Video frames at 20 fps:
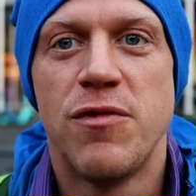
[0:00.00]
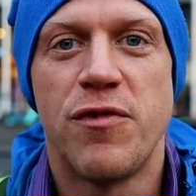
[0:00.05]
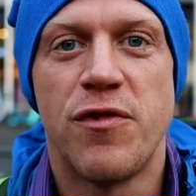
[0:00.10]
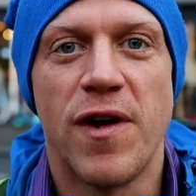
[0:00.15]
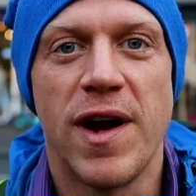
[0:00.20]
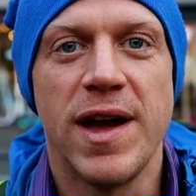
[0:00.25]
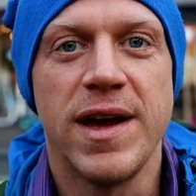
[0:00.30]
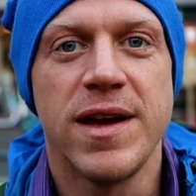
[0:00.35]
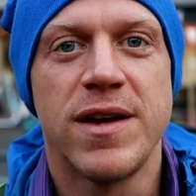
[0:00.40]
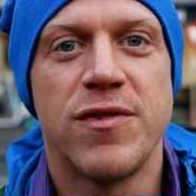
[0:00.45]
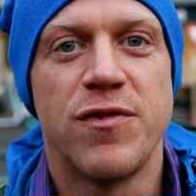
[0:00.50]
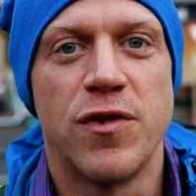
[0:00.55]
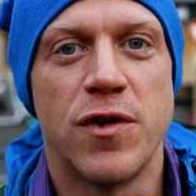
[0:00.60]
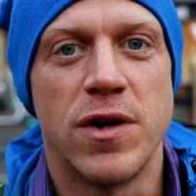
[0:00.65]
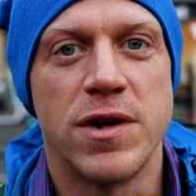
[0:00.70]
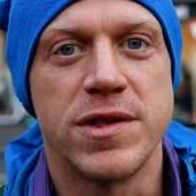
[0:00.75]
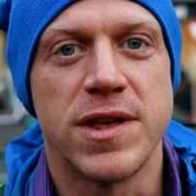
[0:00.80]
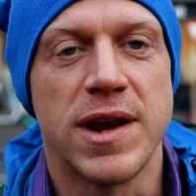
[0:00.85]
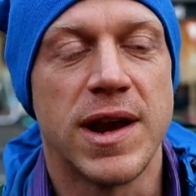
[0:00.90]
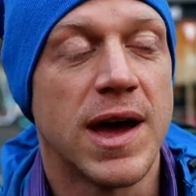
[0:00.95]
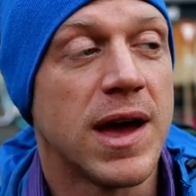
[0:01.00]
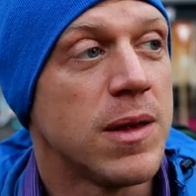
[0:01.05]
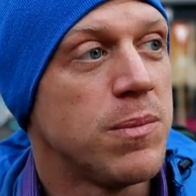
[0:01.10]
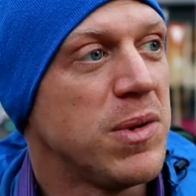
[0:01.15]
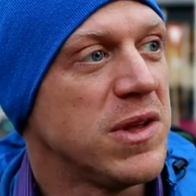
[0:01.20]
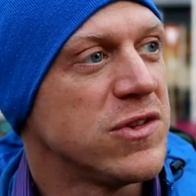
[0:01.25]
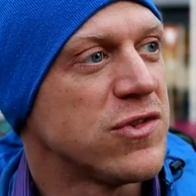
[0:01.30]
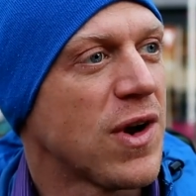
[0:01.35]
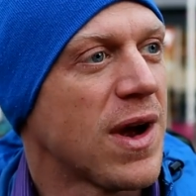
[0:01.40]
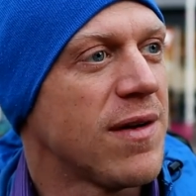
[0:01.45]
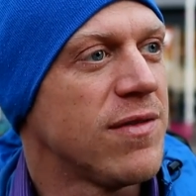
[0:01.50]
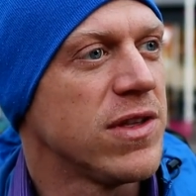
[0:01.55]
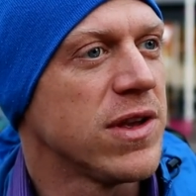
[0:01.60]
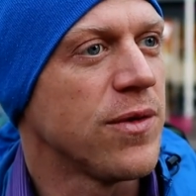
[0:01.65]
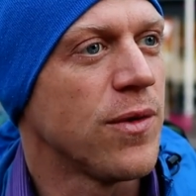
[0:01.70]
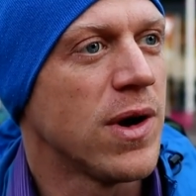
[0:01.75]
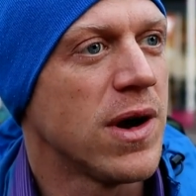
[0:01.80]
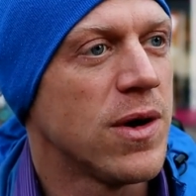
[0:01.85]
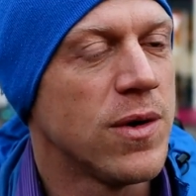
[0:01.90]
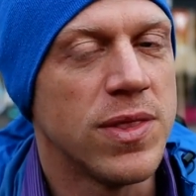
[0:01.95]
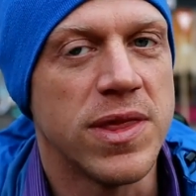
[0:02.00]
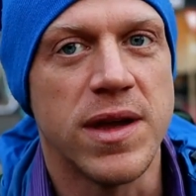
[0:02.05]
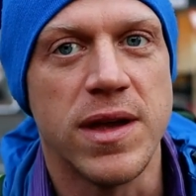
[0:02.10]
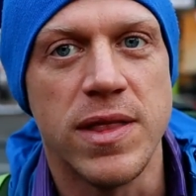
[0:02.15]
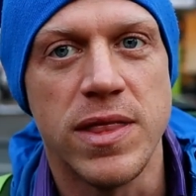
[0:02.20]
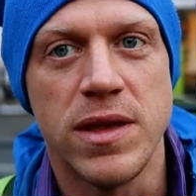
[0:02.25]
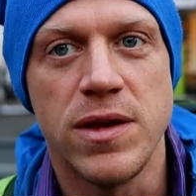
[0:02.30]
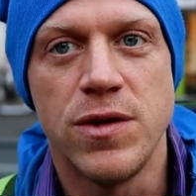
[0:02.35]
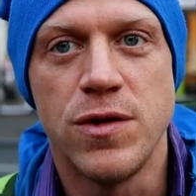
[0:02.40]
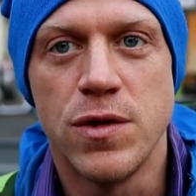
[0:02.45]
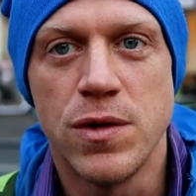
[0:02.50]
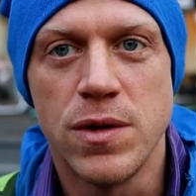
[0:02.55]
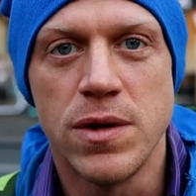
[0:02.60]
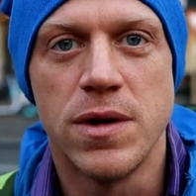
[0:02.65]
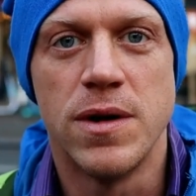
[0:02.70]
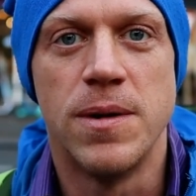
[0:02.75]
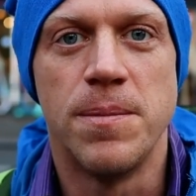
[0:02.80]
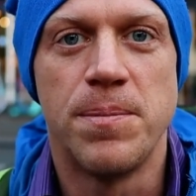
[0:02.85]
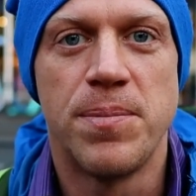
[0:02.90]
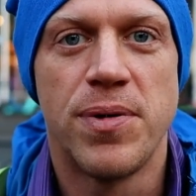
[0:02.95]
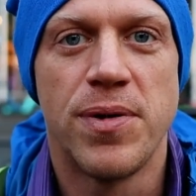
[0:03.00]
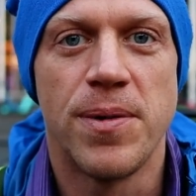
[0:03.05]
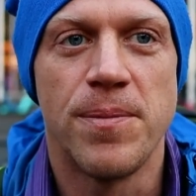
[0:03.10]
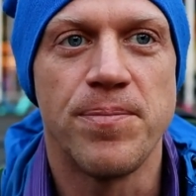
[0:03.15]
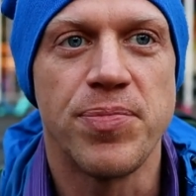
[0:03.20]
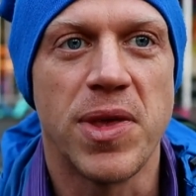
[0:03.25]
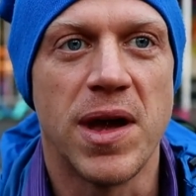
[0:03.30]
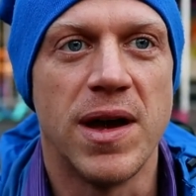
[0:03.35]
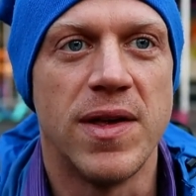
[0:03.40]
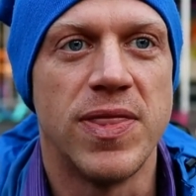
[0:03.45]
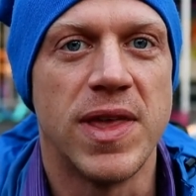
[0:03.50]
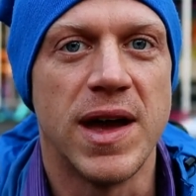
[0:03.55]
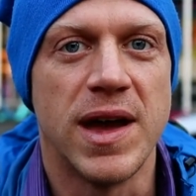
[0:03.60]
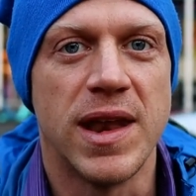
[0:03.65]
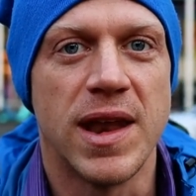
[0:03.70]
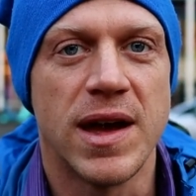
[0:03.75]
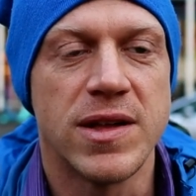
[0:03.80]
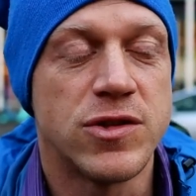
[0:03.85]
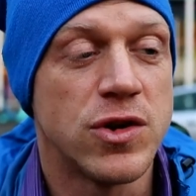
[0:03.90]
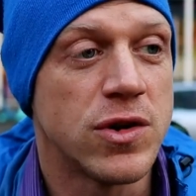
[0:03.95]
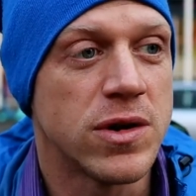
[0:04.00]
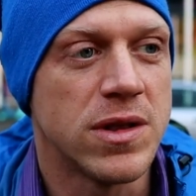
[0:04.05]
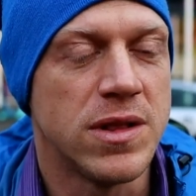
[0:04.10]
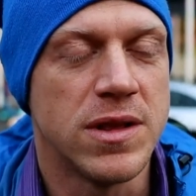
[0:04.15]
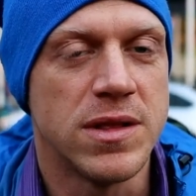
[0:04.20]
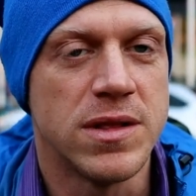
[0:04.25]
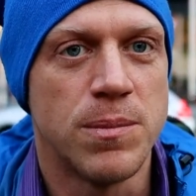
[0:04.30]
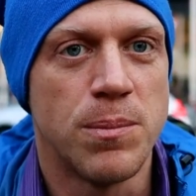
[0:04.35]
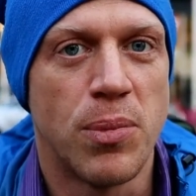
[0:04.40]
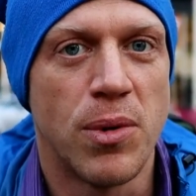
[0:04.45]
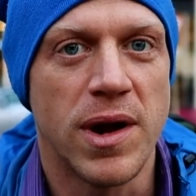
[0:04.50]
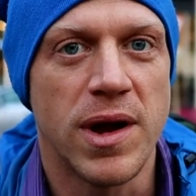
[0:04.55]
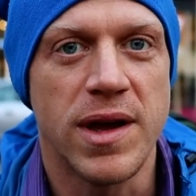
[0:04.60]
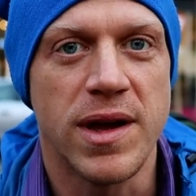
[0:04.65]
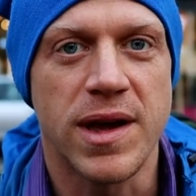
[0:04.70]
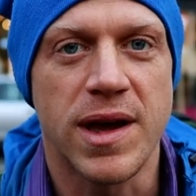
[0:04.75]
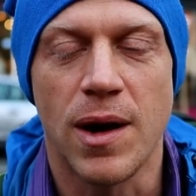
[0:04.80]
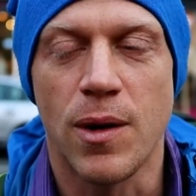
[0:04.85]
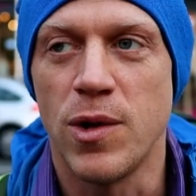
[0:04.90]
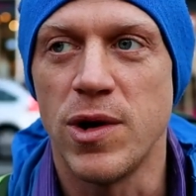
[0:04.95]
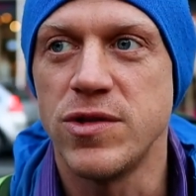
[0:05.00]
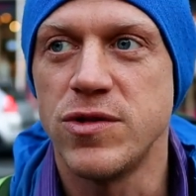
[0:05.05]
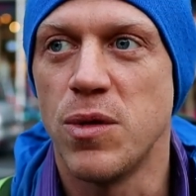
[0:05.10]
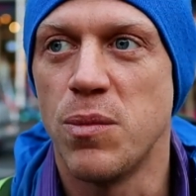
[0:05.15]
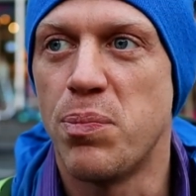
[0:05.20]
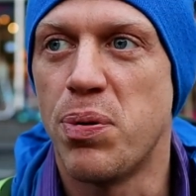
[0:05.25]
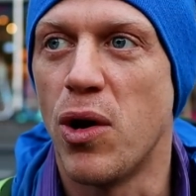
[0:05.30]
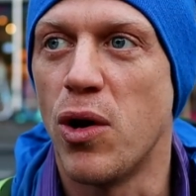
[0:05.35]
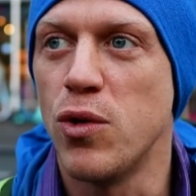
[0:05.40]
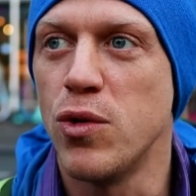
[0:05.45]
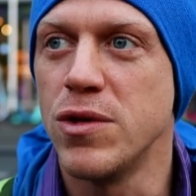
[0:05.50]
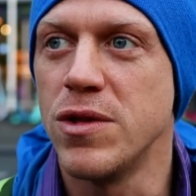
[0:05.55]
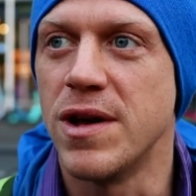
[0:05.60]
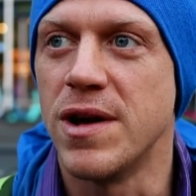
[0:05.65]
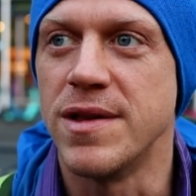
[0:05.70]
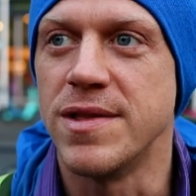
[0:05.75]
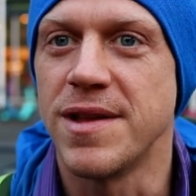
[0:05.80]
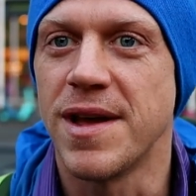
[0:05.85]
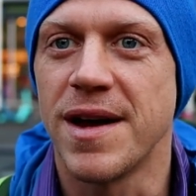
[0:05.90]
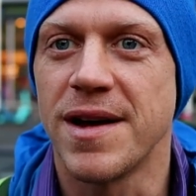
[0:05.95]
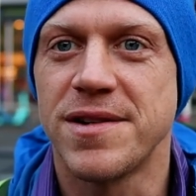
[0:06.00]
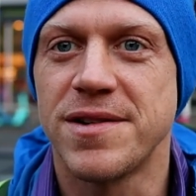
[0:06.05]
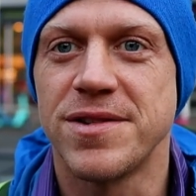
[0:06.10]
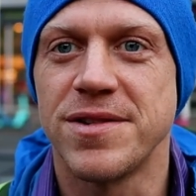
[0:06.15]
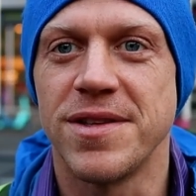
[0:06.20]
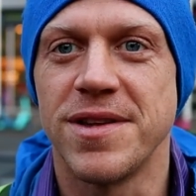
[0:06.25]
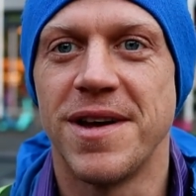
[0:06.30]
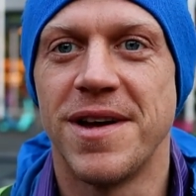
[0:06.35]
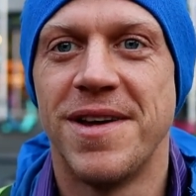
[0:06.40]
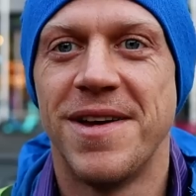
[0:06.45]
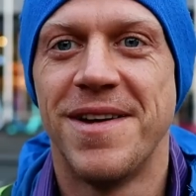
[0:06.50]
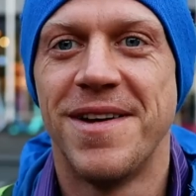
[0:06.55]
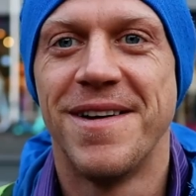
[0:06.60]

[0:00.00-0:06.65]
Frankfurt and I had been traveling around in Europe, and then I took a little break. I went to Poland actually.